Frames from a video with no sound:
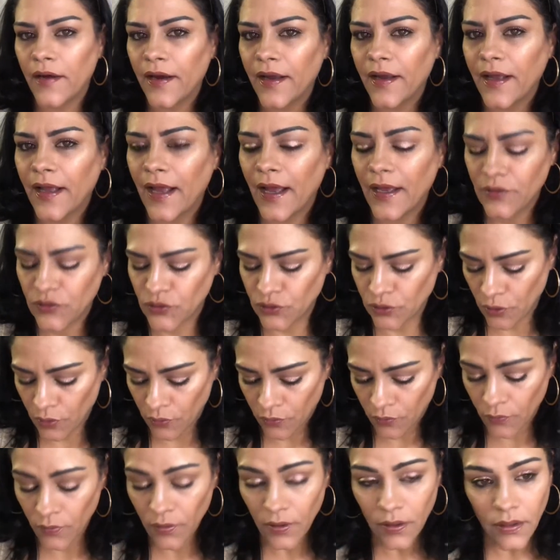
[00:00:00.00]
All right, guys,
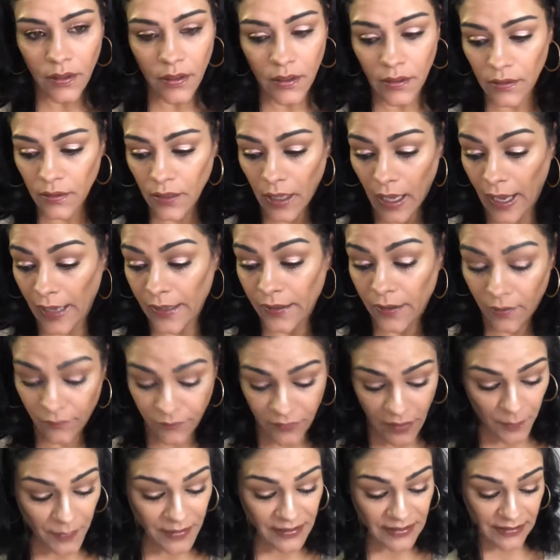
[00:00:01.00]
so I
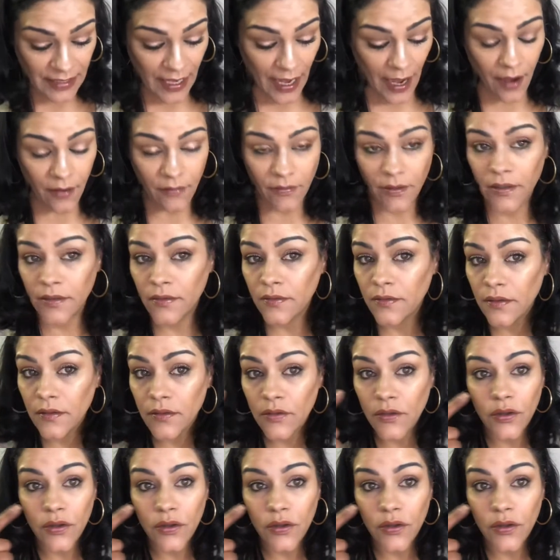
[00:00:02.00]
love the mascara.